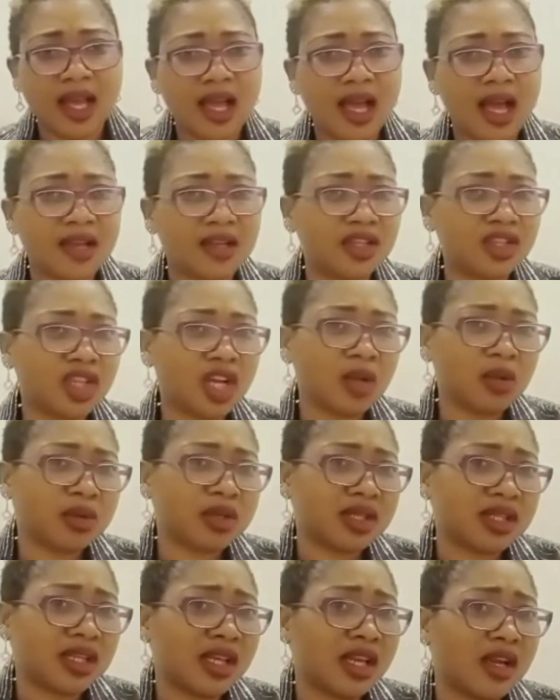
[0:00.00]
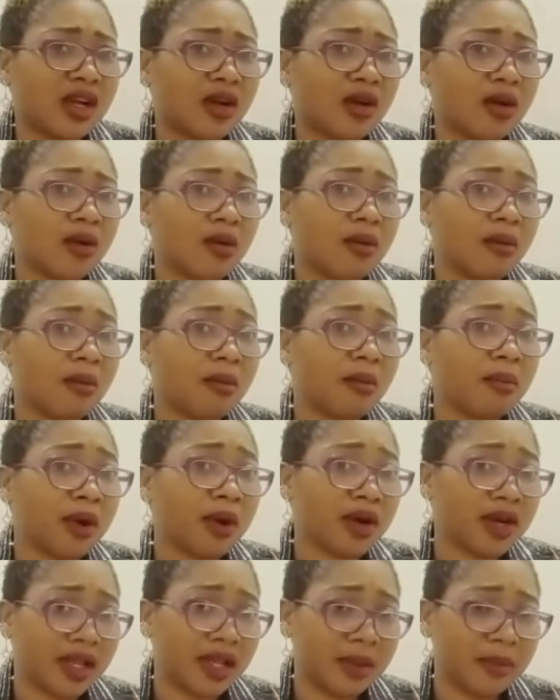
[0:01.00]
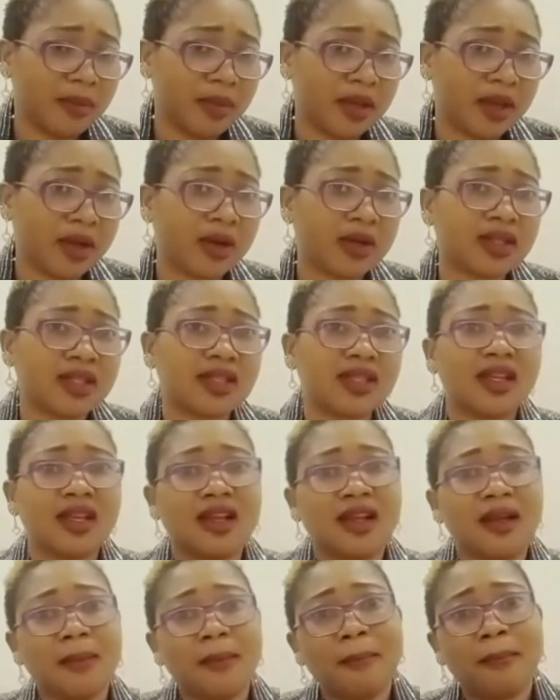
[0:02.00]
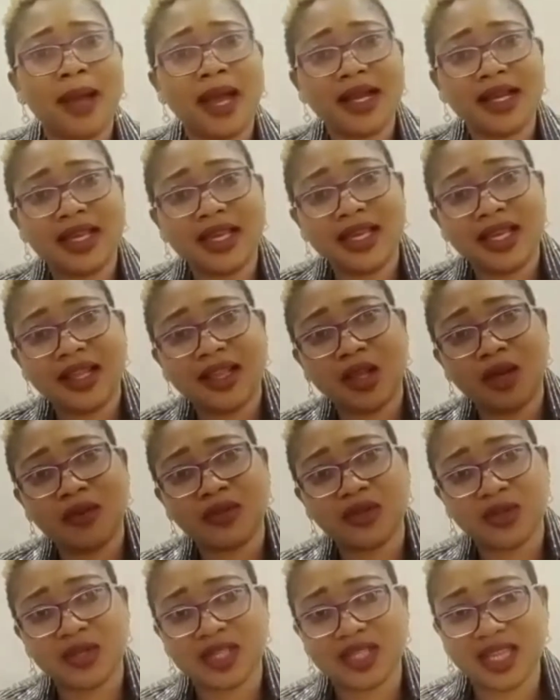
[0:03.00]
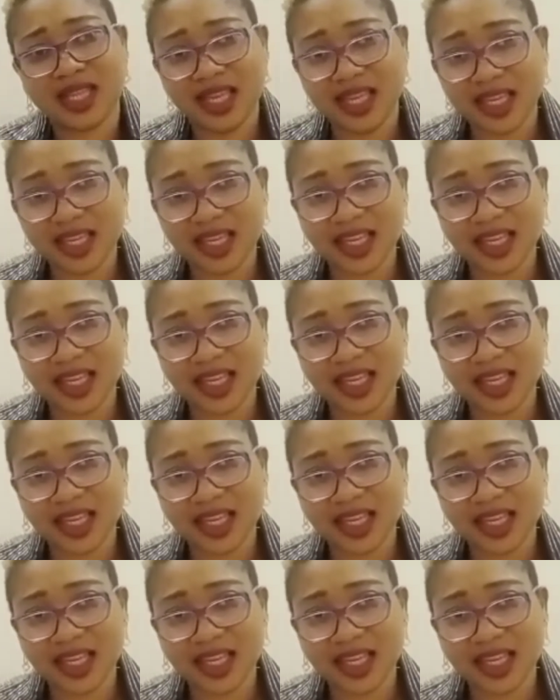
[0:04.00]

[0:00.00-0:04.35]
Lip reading: And the child could say Barney because Barney loves to sing.